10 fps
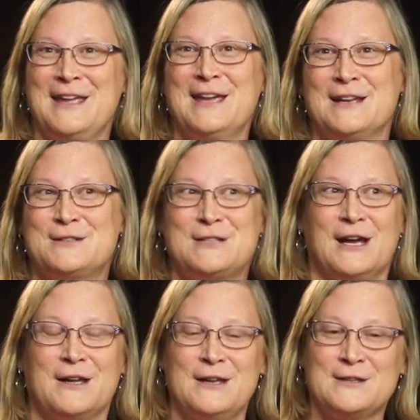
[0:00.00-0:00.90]
it
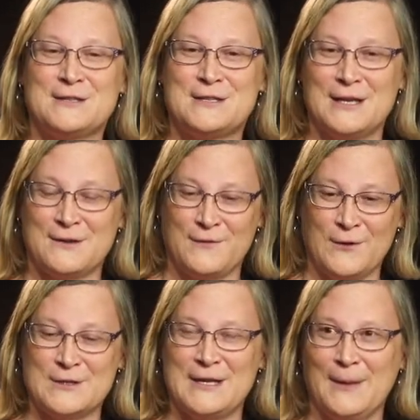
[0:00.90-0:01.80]
is things,
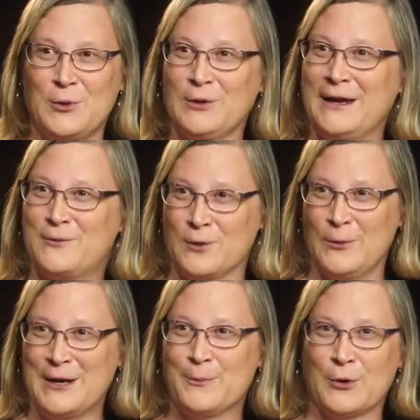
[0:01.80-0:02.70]
for example, like
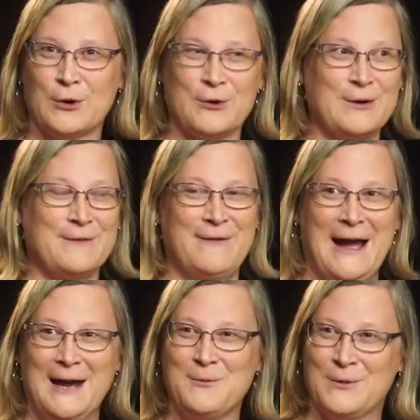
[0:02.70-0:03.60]
growing a burger in a
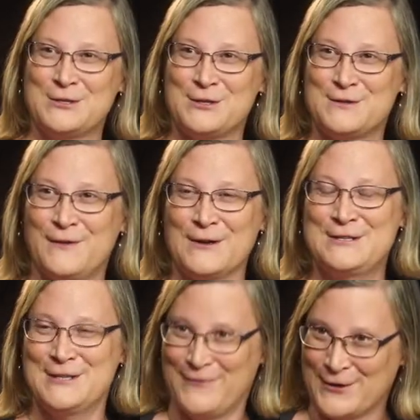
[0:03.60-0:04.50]
vat, which is very
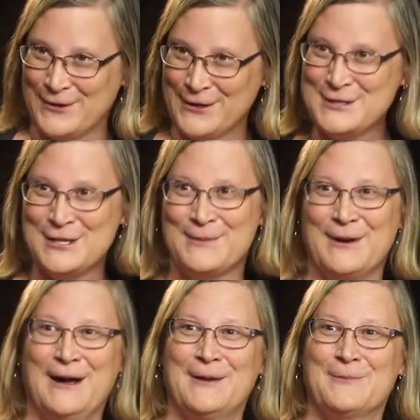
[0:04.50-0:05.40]
difficult,
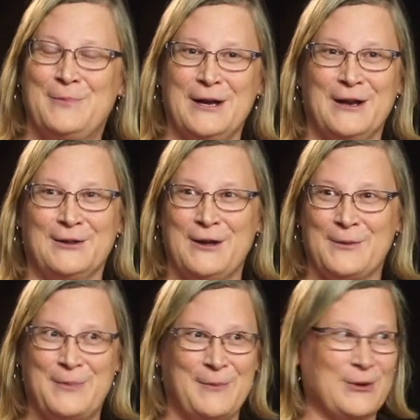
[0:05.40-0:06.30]
but a lot
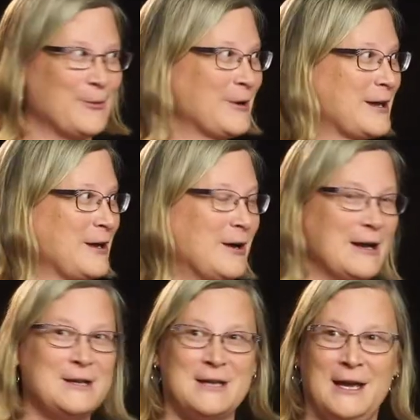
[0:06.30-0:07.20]
of people are working on it.